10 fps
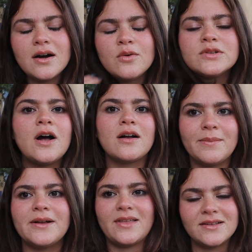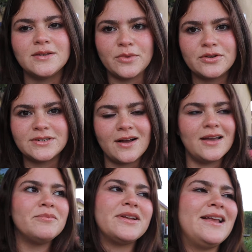we'll talk about that some other
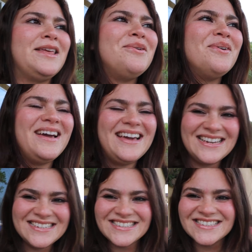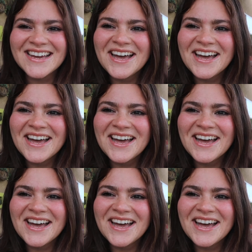time. But anyways,